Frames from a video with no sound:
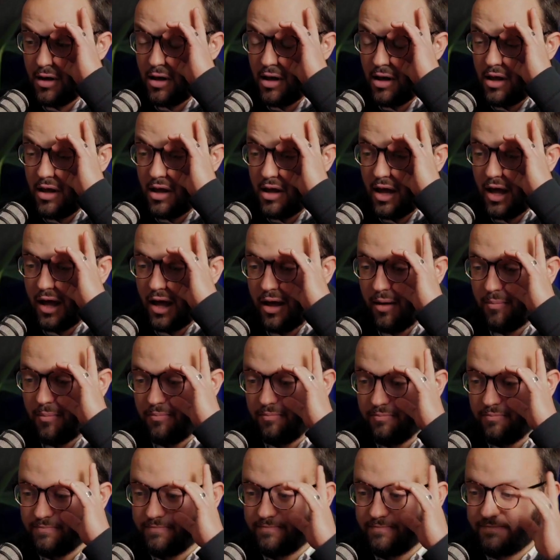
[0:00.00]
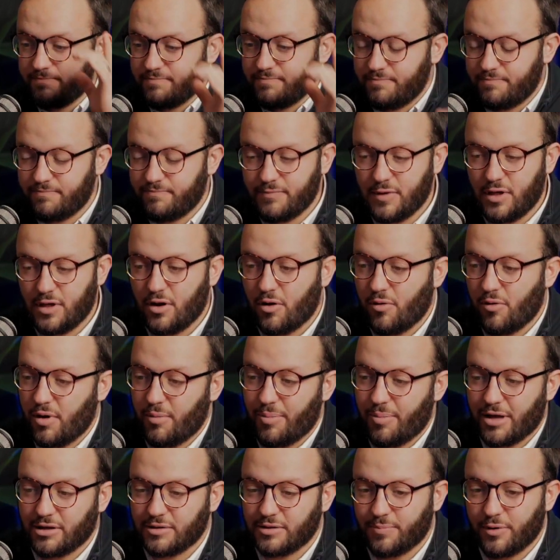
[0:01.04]

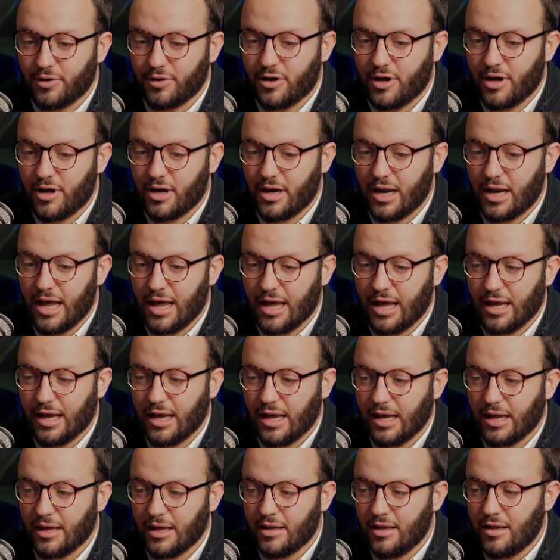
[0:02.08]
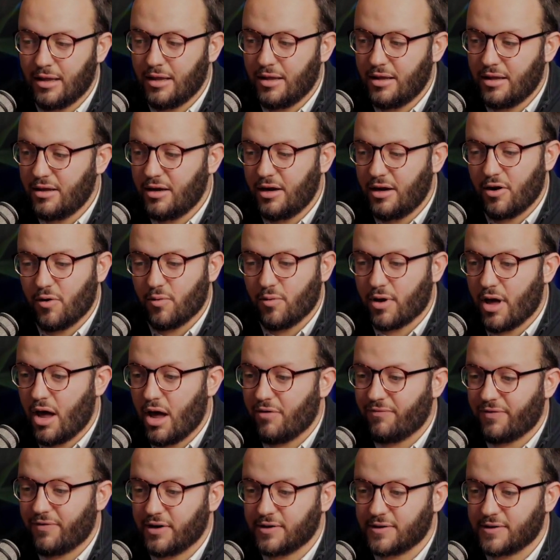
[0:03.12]
about to put on a,
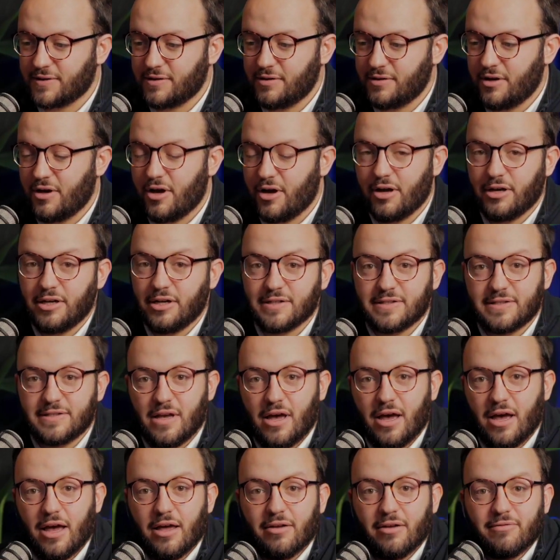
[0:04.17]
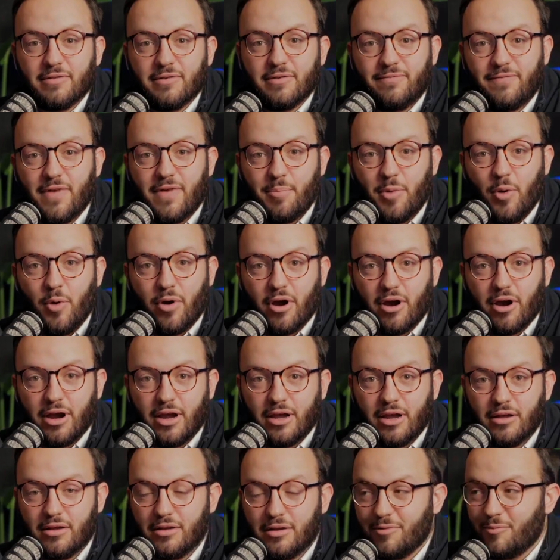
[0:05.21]
conference on February,
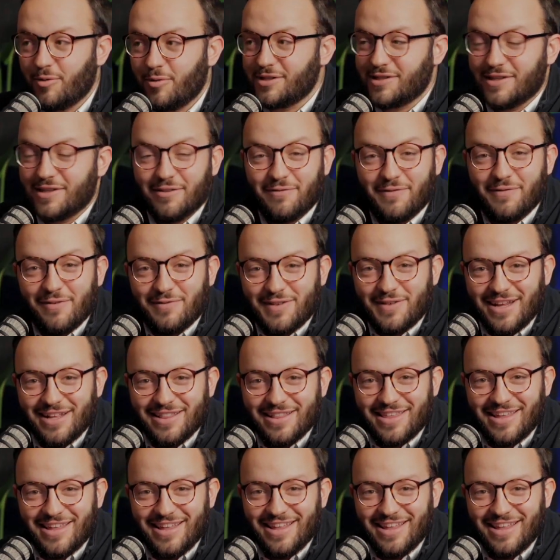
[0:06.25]
what is it, the 15th?